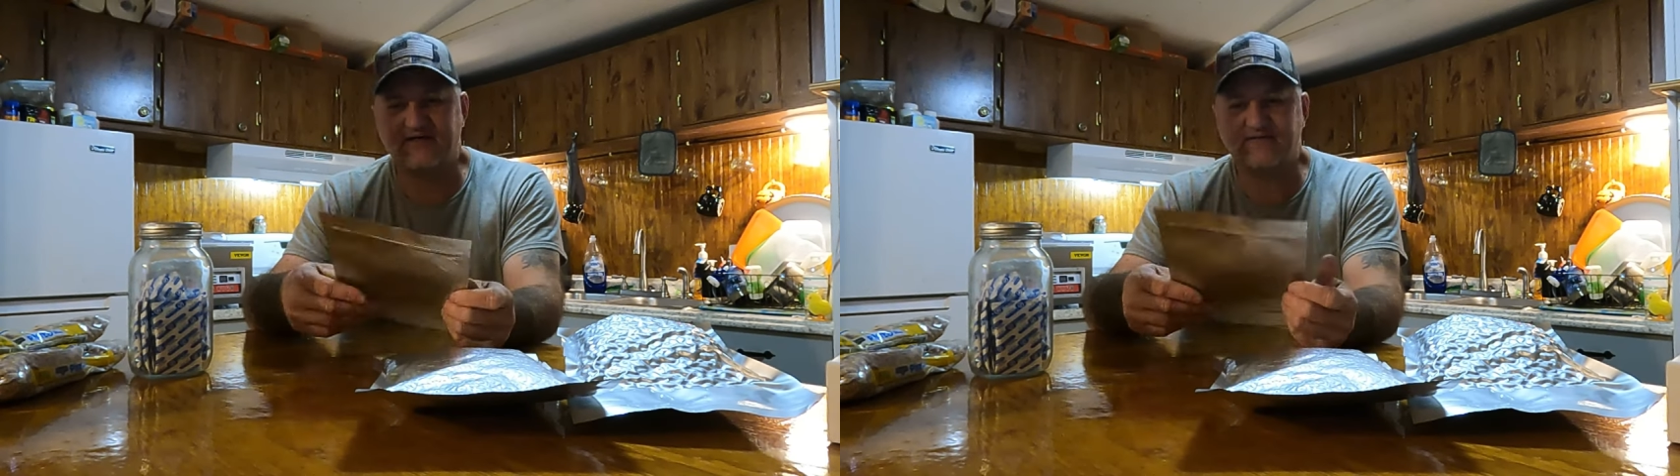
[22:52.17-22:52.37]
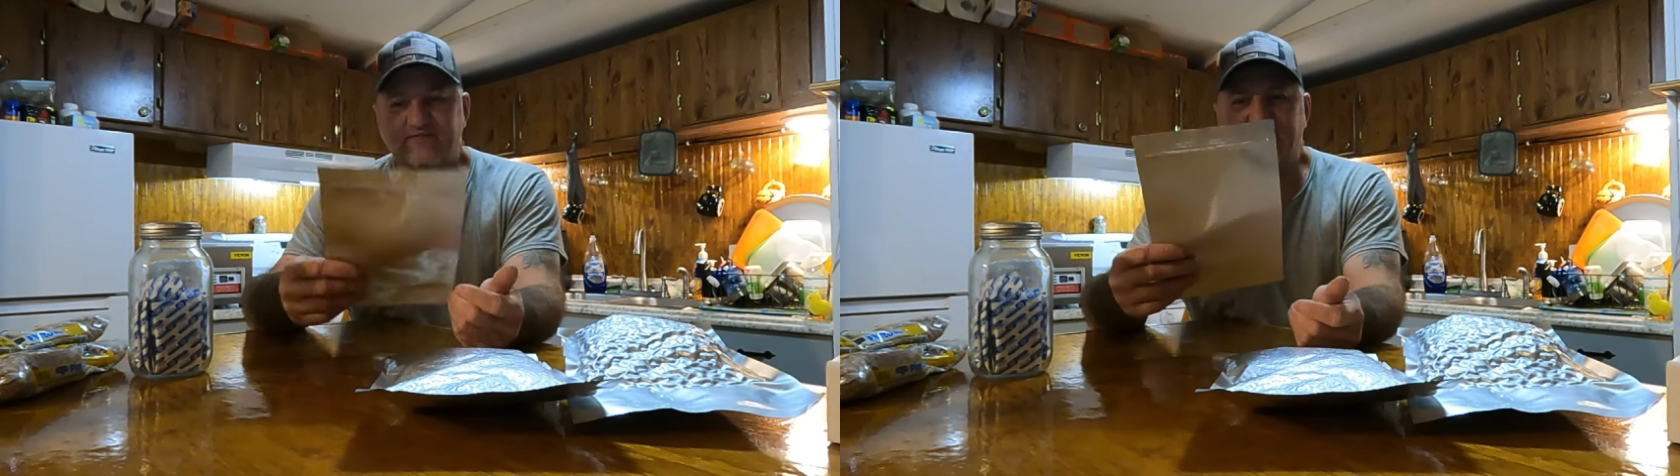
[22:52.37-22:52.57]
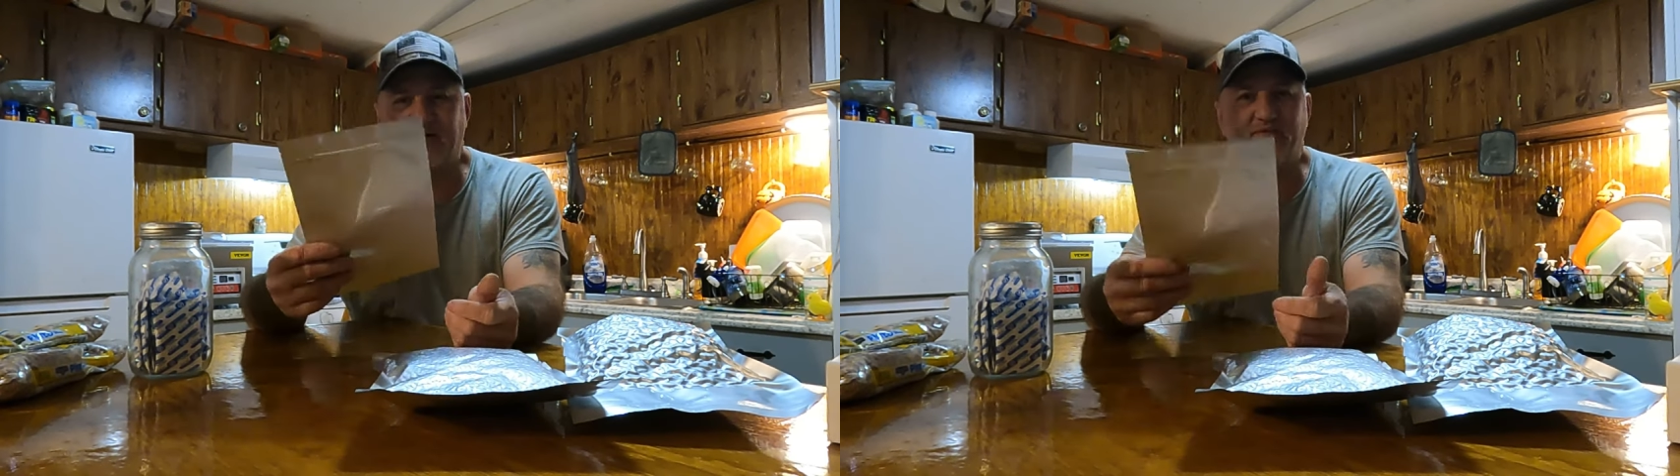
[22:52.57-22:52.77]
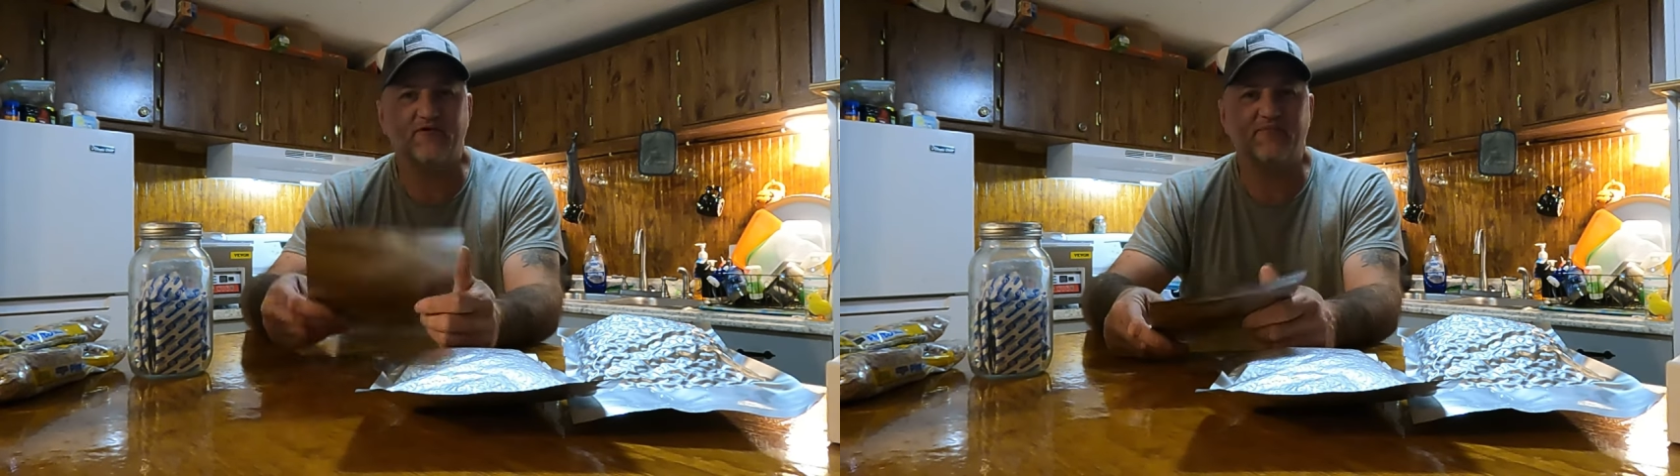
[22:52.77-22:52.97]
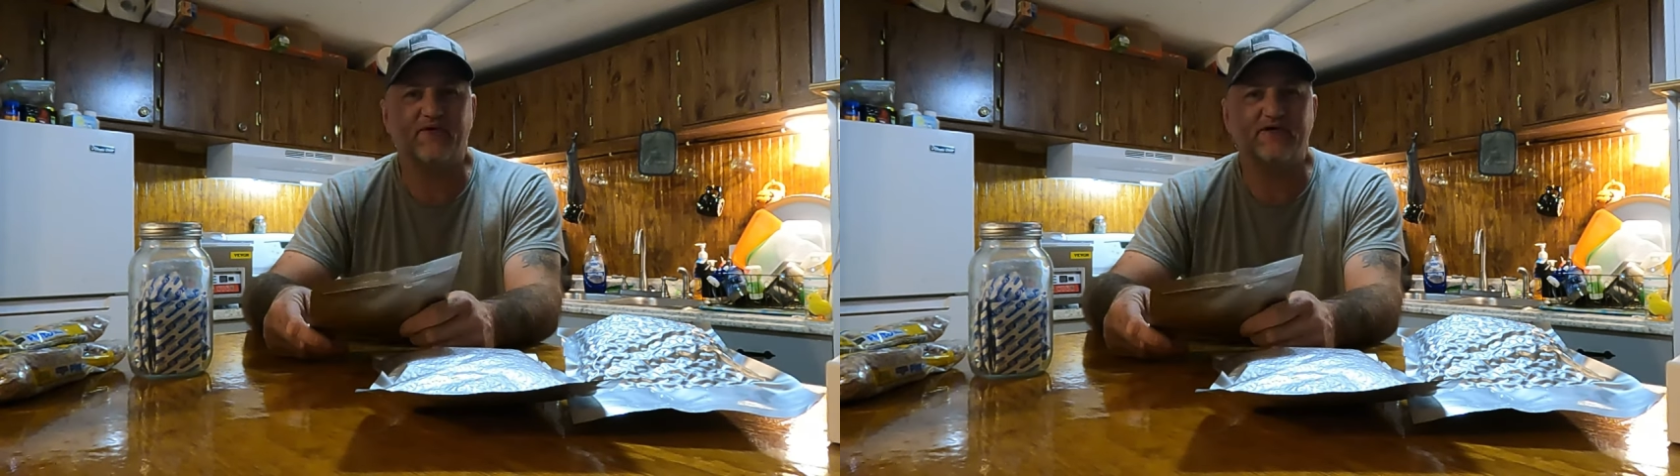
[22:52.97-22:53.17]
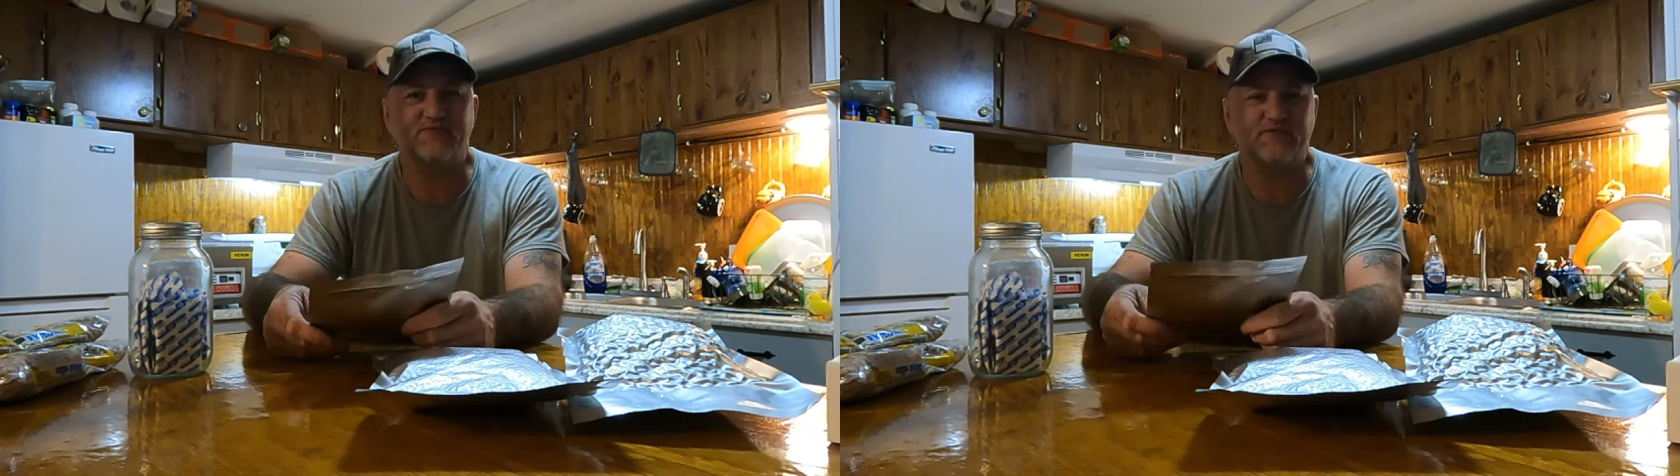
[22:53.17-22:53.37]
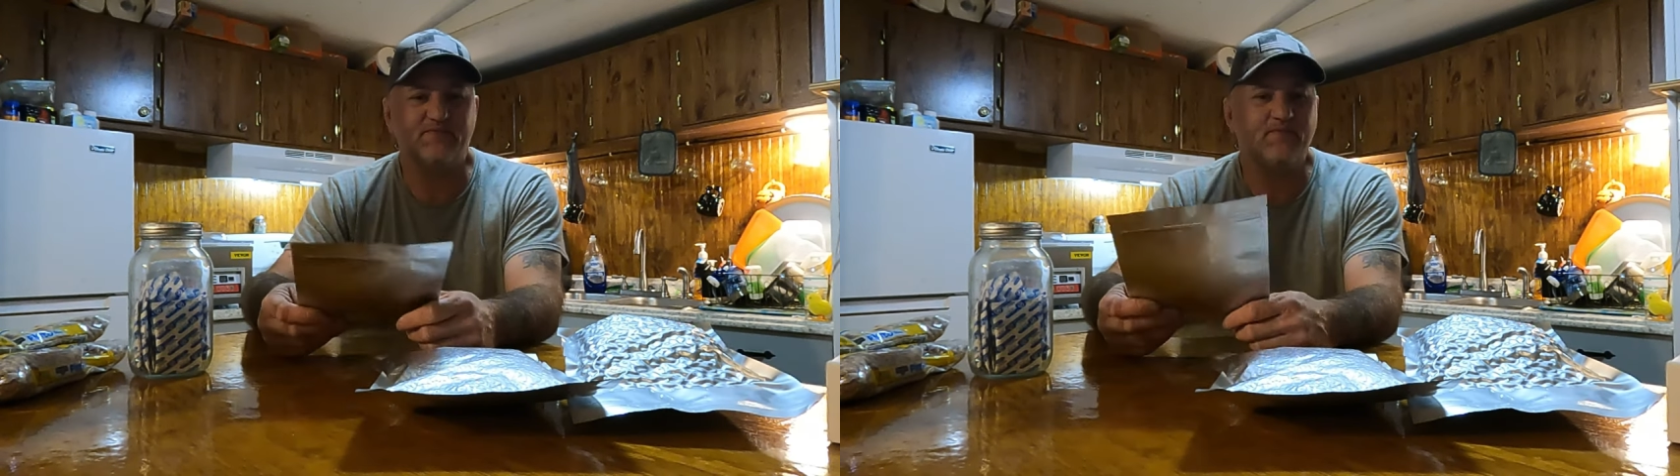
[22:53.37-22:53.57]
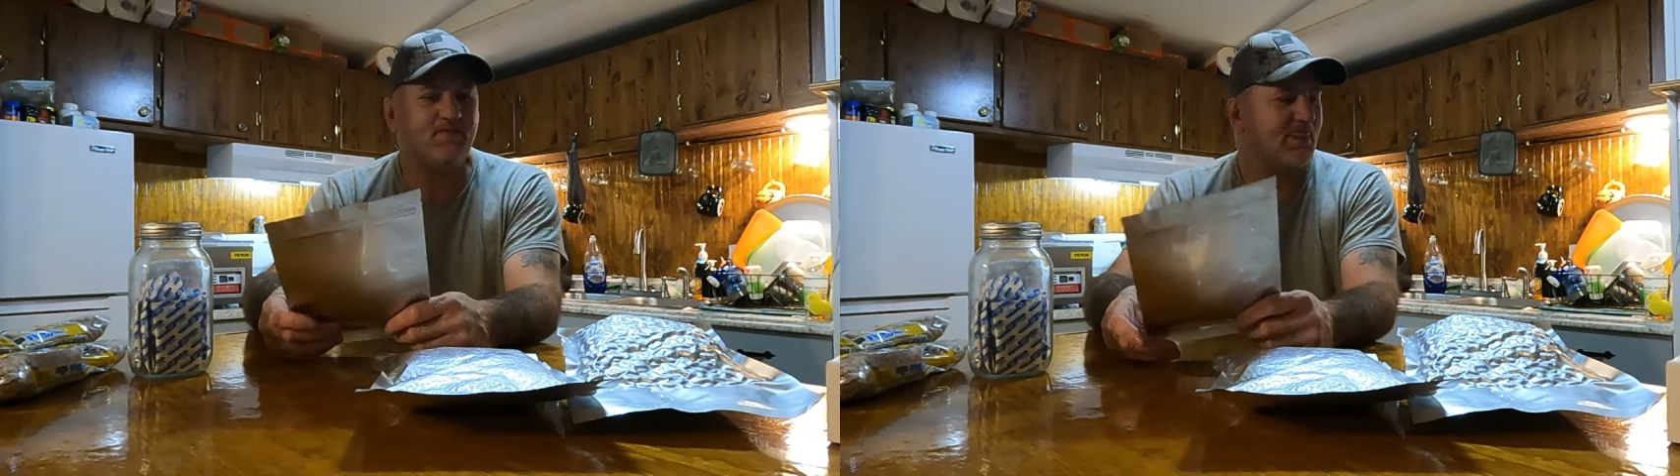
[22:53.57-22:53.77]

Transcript: and I'm pretty impressed with them.